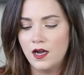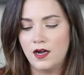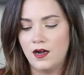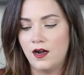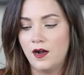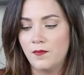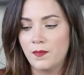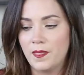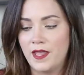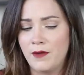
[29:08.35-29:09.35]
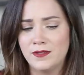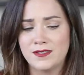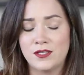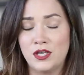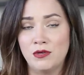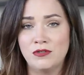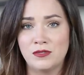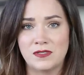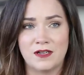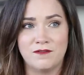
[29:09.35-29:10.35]
Um, it was huge.
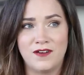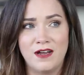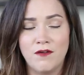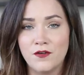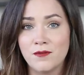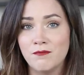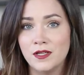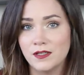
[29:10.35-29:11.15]
It was like a $500